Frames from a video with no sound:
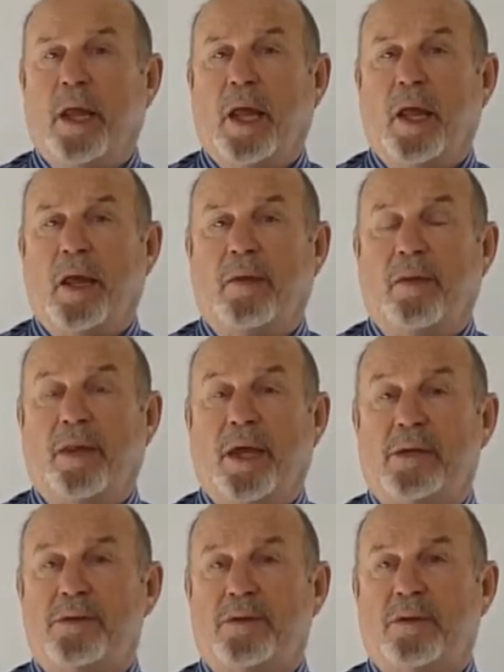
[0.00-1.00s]
And
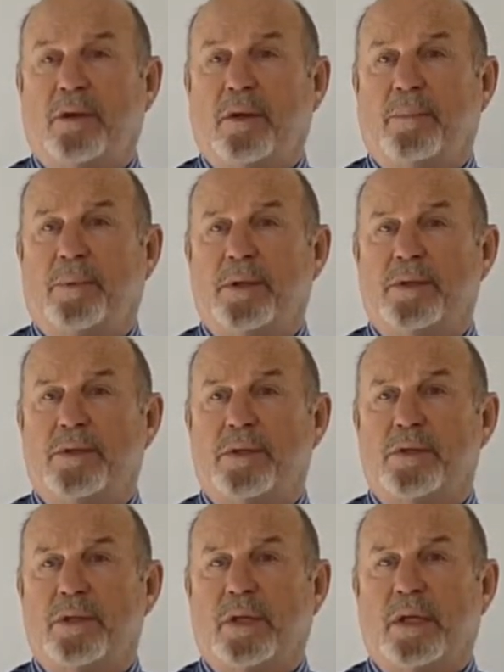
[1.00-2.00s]
that is the therapy,
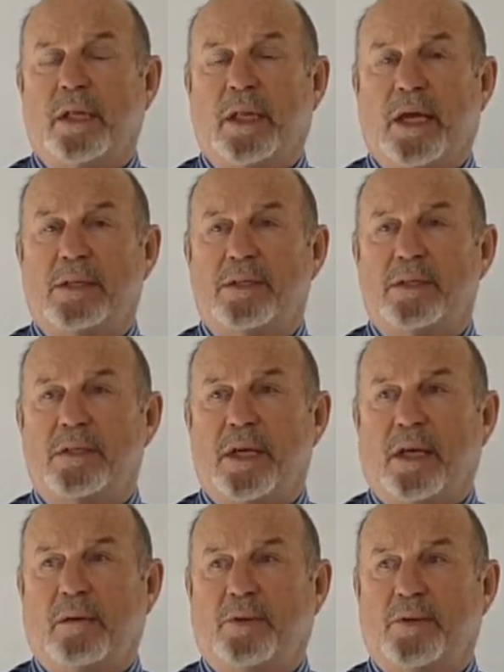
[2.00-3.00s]
essentially, collapse these
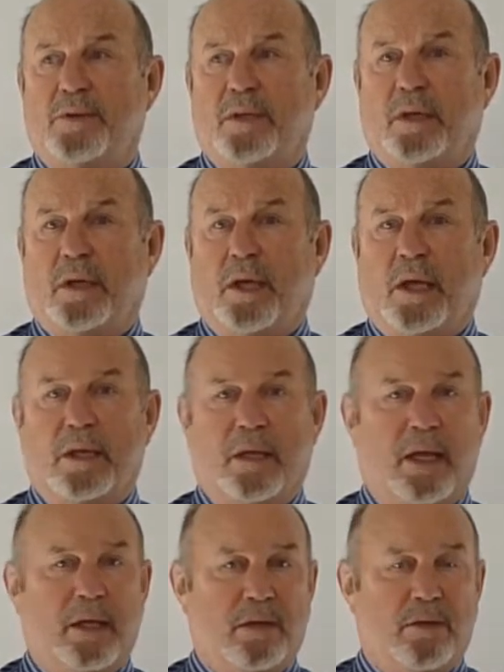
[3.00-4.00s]
animals
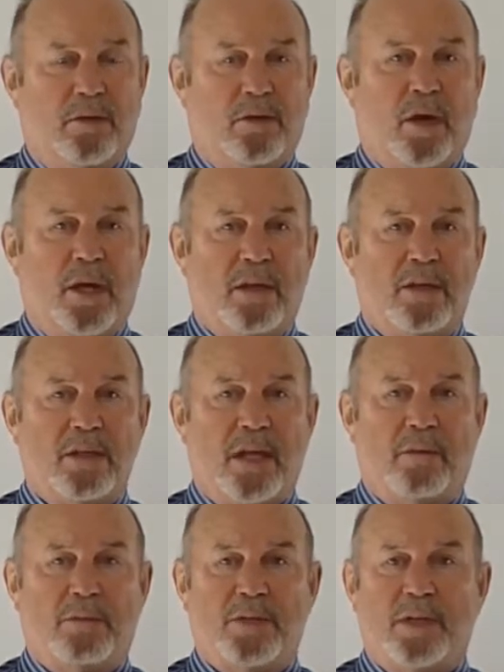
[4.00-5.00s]
and crank these
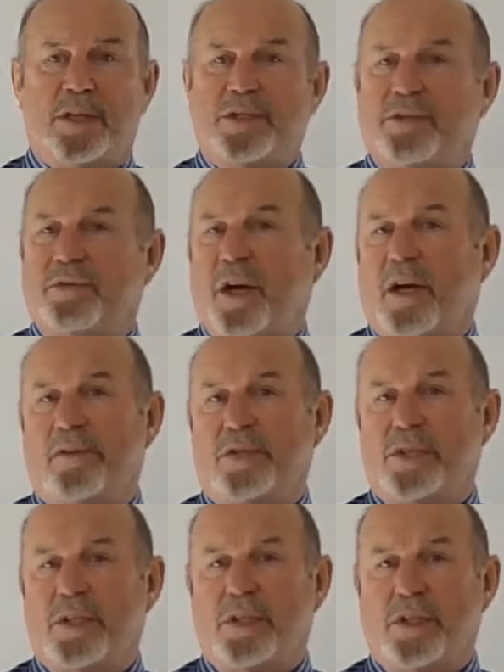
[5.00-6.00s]
animals an extra 5 or
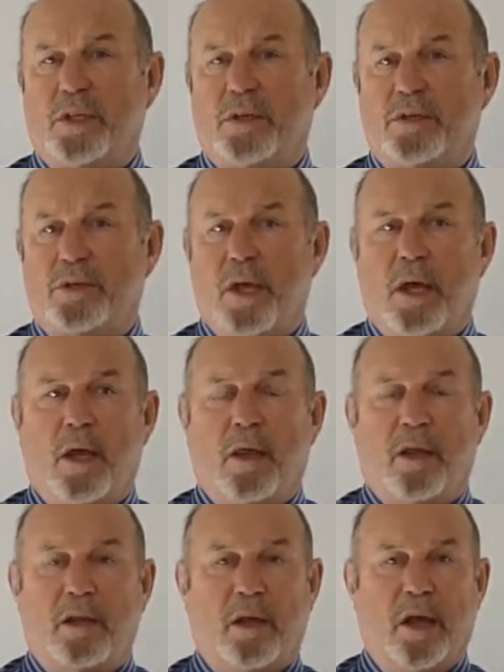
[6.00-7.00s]
6 years.
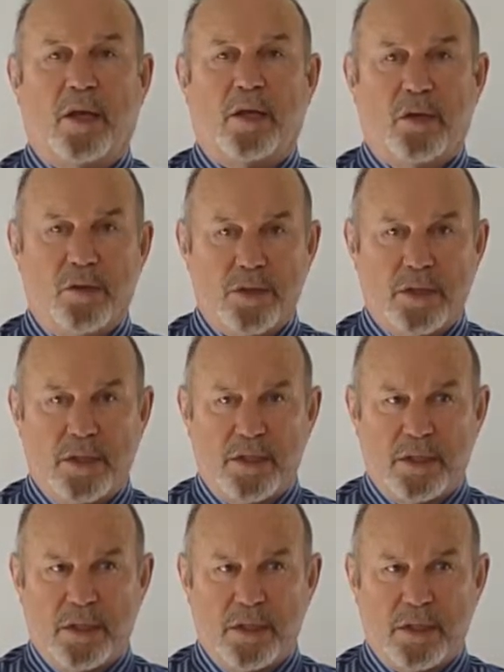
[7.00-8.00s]
The client usually
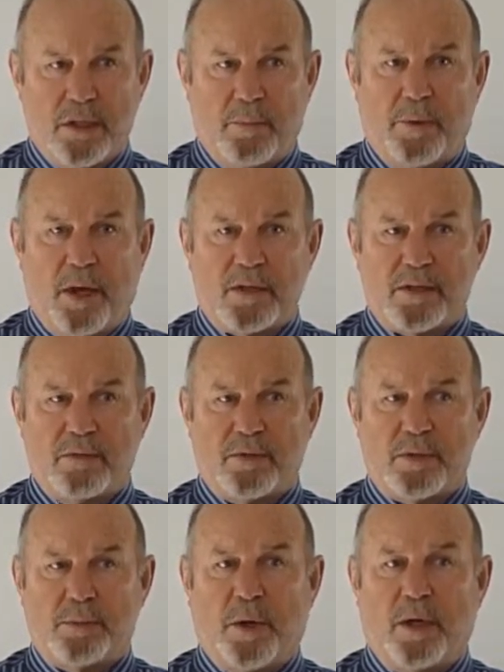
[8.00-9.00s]
sees a positive
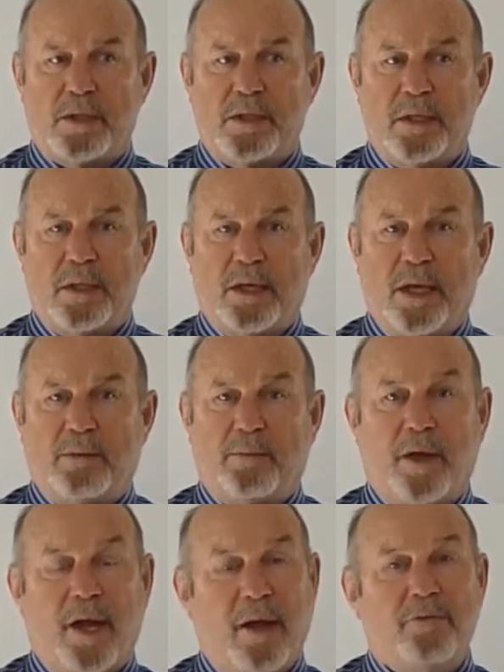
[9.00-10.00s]
response in the
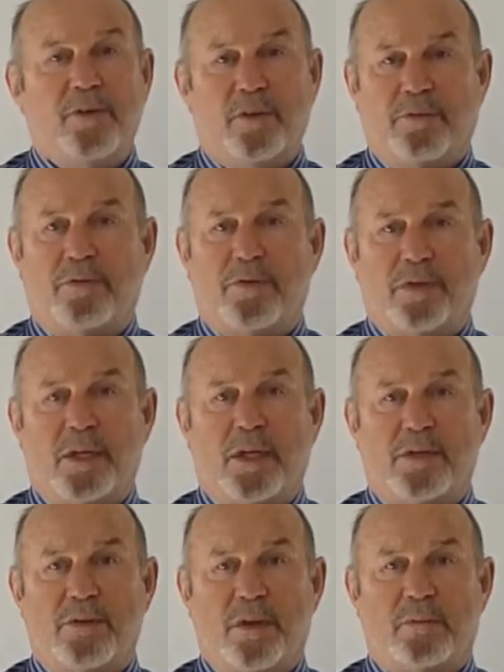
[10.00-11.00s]
animal after the first
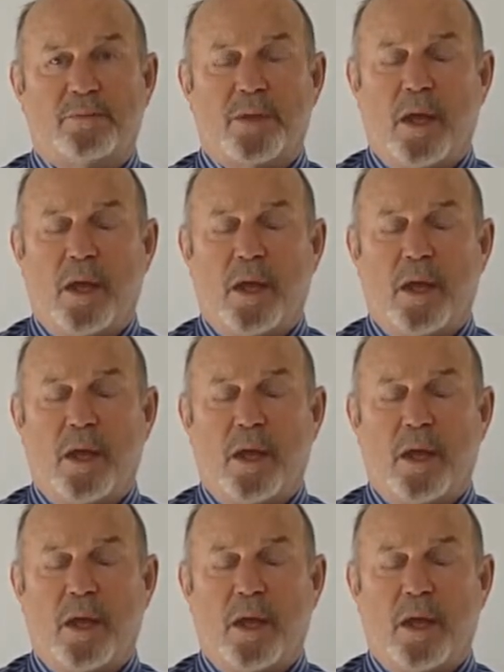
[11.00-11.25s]
lasering.